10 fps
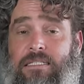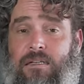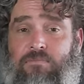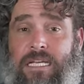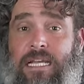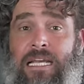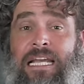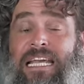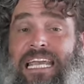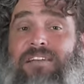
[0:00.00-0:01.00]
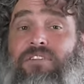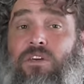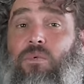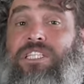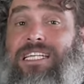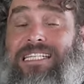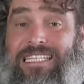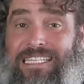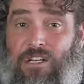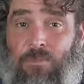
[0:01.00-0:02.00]
something, even though it's
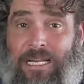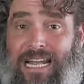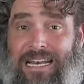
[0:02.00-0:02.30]
concealment